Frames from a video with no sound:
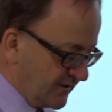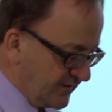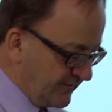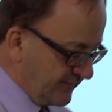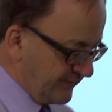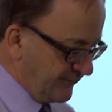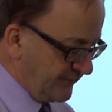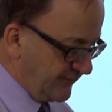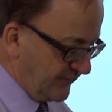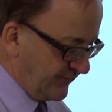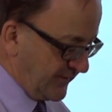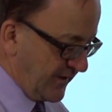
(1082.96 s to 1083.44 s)

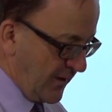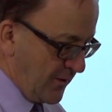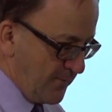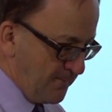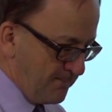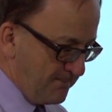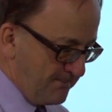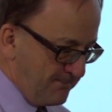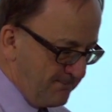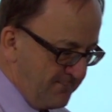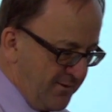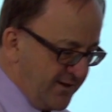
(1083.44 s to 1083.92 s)
of, you
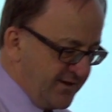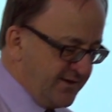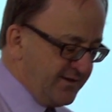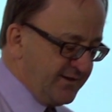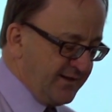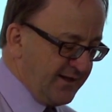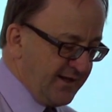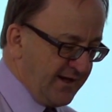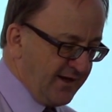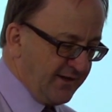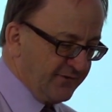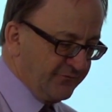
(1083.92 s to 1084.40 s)
know, P
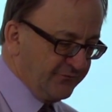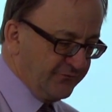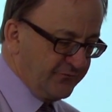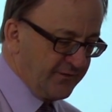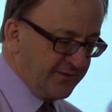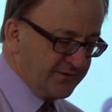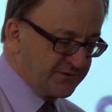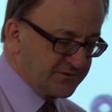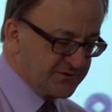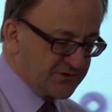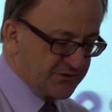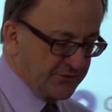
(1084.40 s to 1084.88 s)
D F
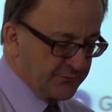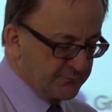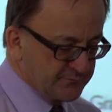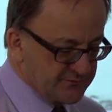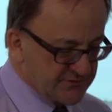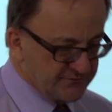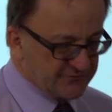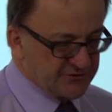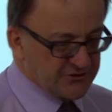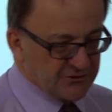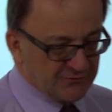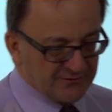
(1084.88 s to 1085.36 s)
in
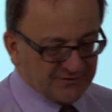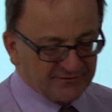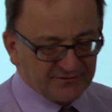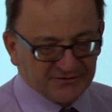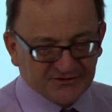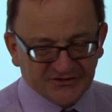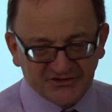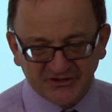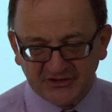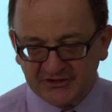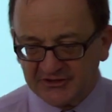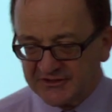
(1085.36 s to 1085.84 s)
terms of doing
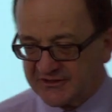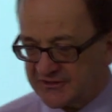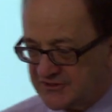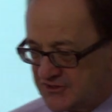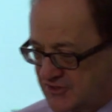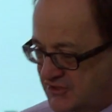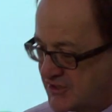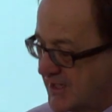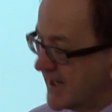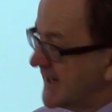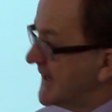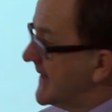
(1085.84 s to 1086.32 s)
the
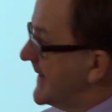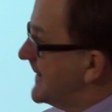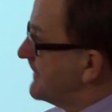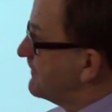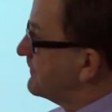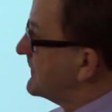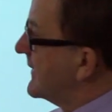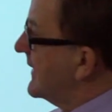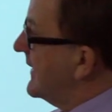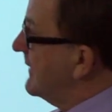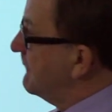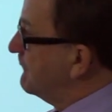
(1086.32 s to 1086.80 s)
search,
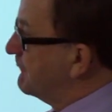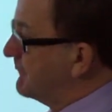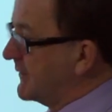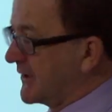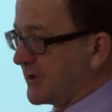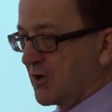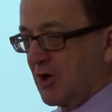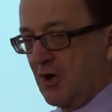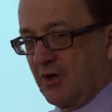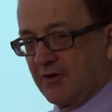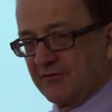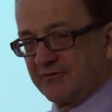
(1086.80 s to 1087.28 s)

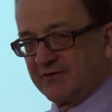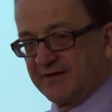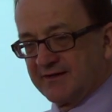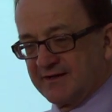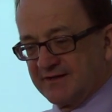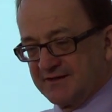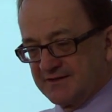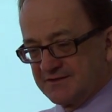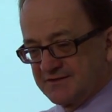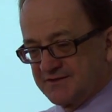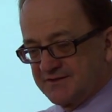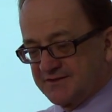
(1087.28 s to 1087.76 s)
because
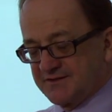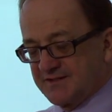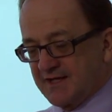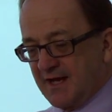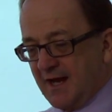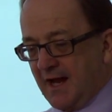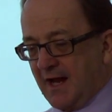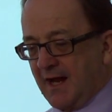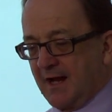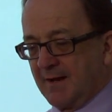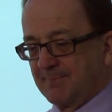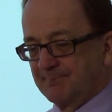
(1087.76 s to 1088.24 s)
it is,
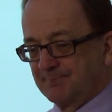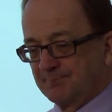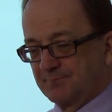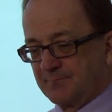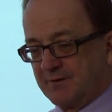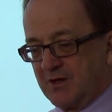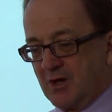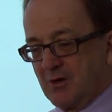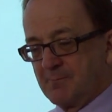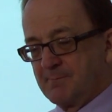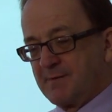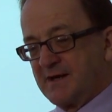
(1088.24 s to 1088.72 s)
um,
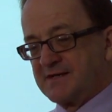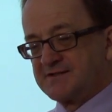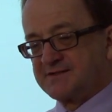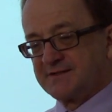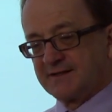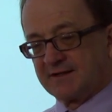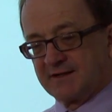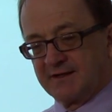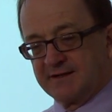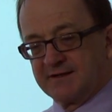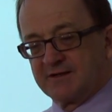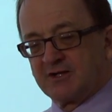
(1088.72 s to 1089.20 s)
you know,
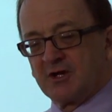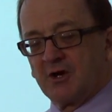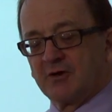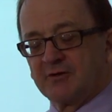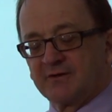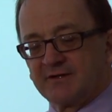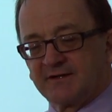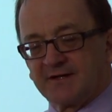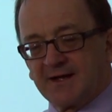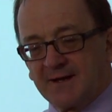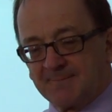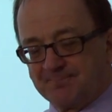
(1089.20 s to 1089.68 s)
basically
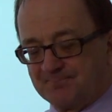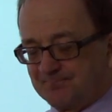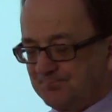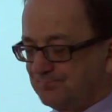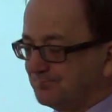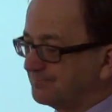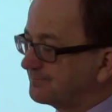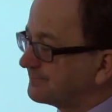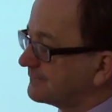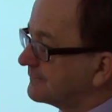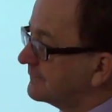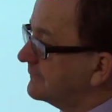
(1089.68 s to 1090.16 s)
coded up
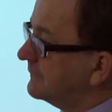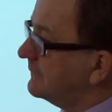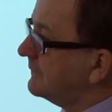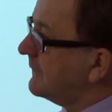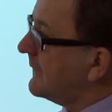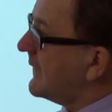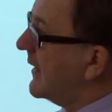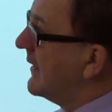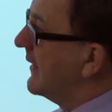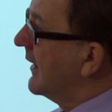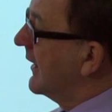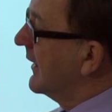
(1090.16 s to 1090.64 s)

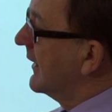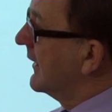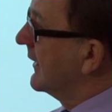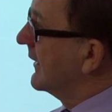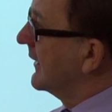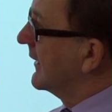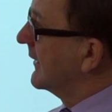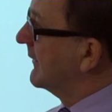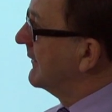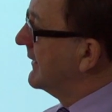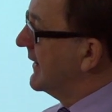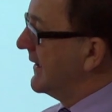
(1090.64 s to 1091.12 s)

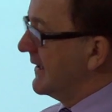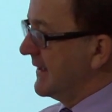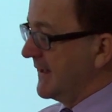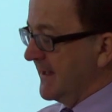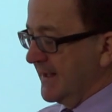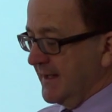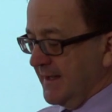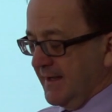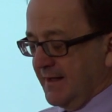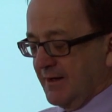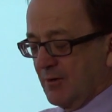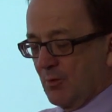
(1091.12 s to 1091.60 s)
uh,
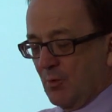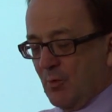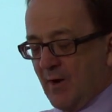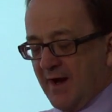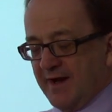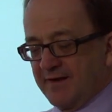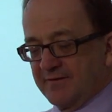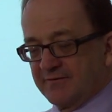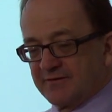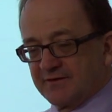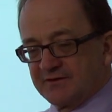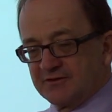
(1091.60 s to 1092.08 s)
in a
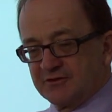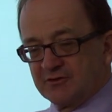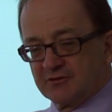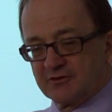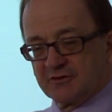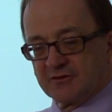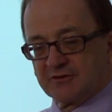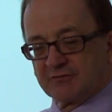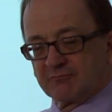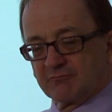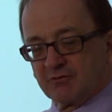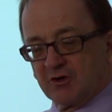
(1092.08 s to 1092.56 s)
way that you
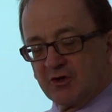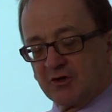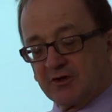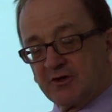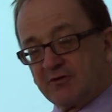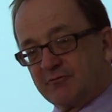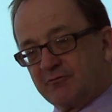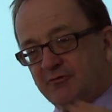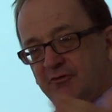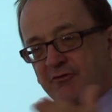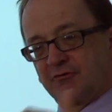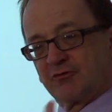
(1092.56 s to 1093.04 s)
can
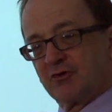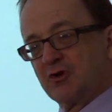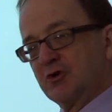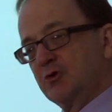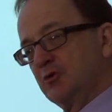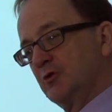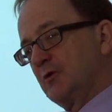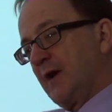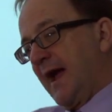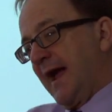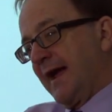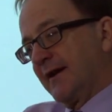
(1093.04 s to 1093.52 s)
look
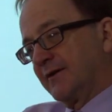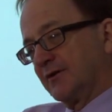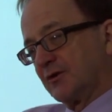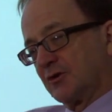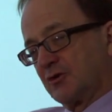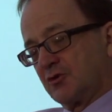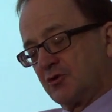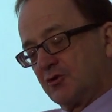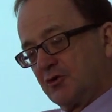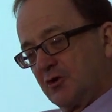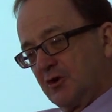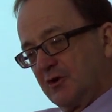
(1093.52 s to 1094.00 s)
through and
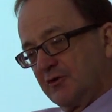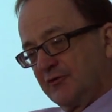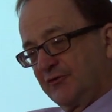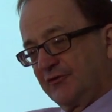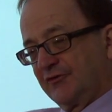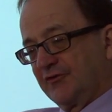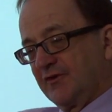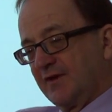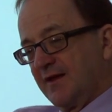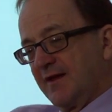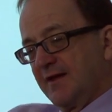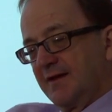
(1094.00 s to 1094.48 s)

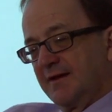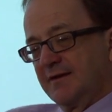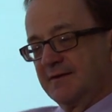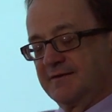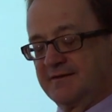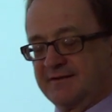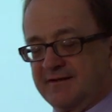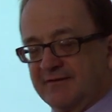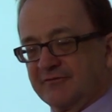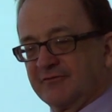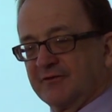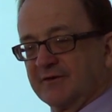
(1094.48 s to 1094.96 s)
across
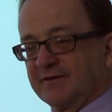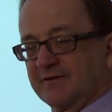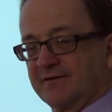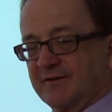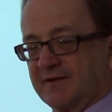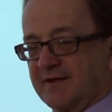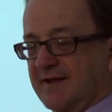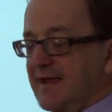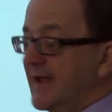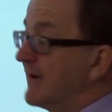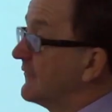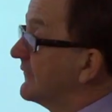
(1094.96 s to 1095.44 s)

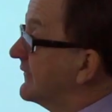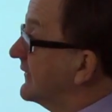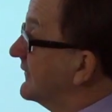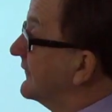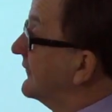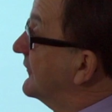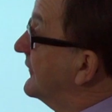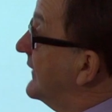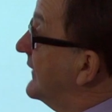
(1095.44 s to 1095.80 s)
different accounting